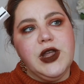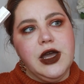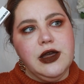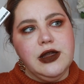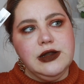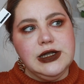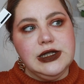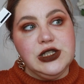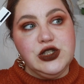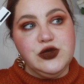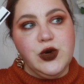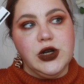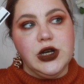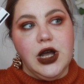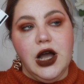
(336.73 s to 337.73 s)
and
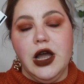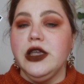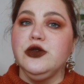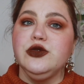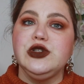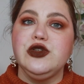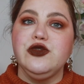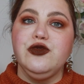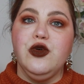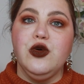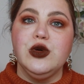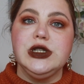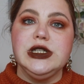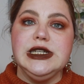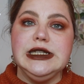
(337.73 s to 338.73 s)
this one I used
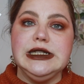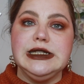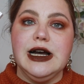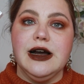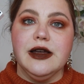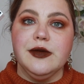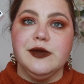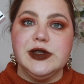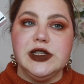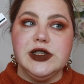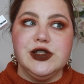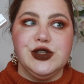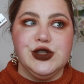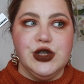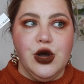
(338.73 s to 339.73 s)
14 times.
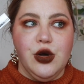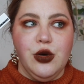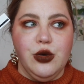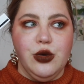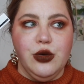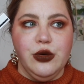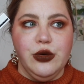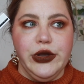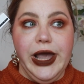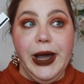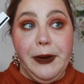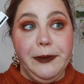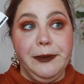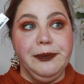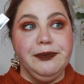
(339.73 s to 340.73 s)
So yeah,